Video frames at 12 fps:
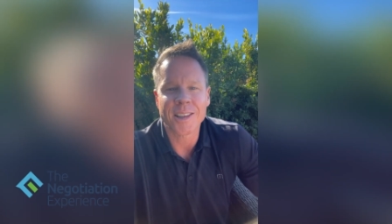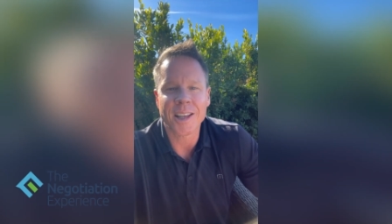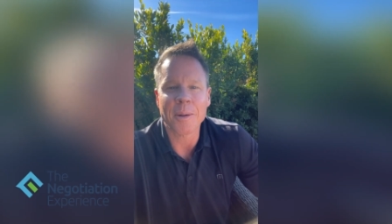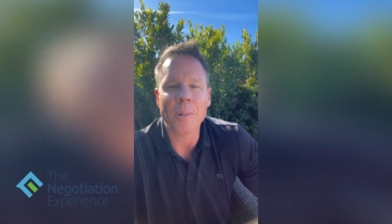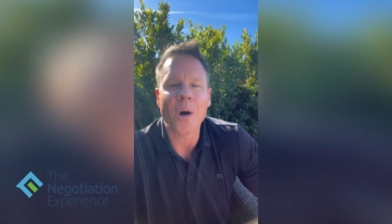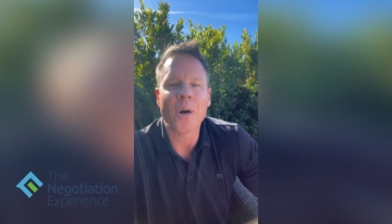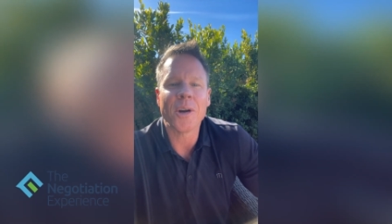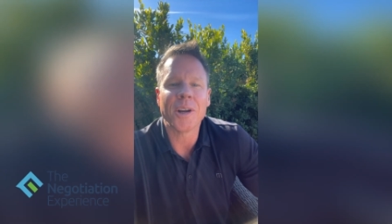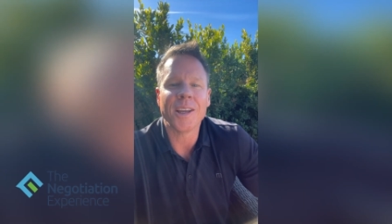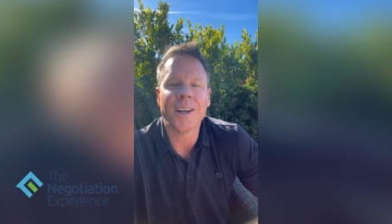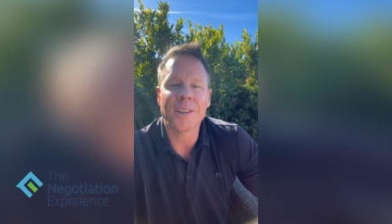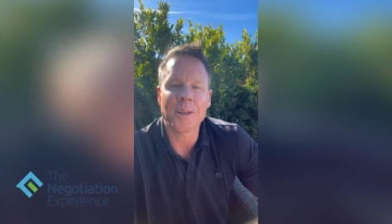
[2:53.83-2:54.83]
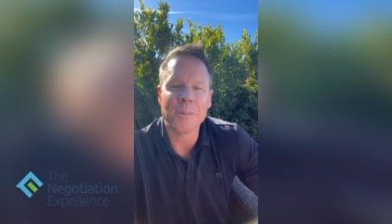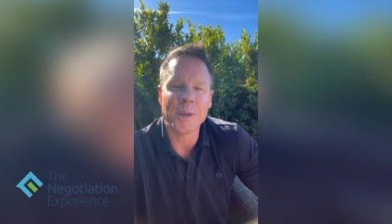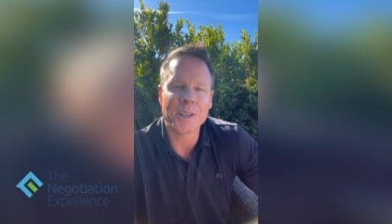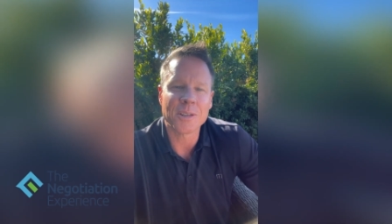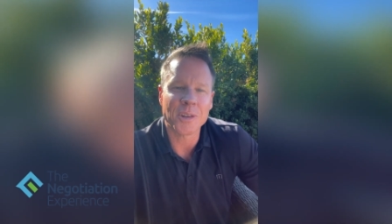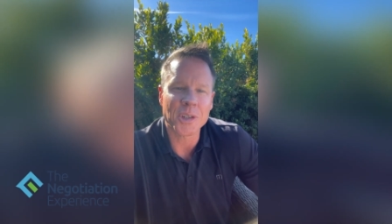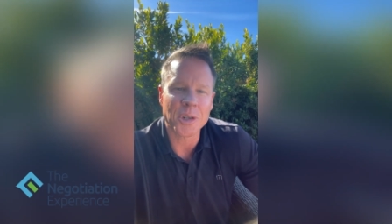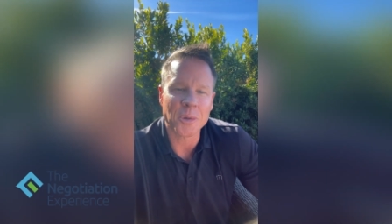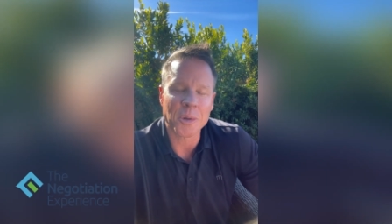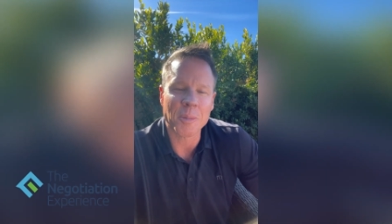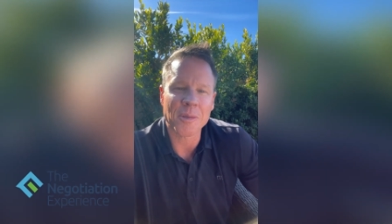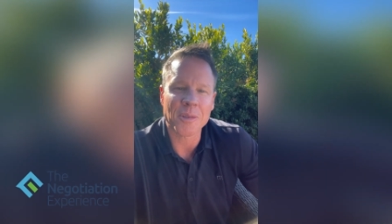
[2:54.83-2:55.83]
that I'm already on the beach fishing
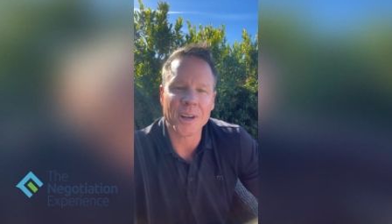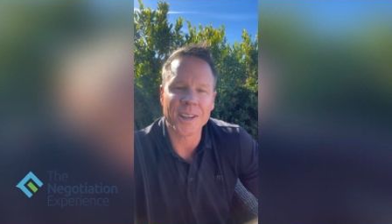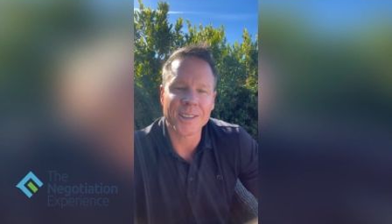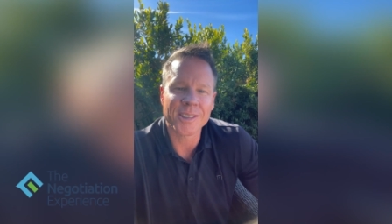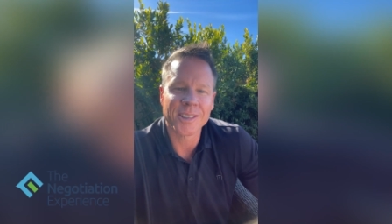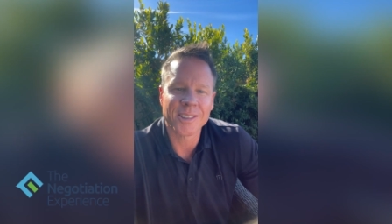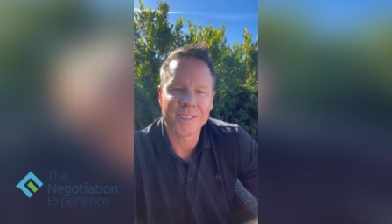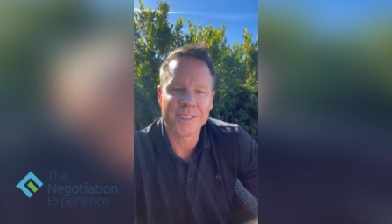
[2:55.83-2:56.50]
with my friends.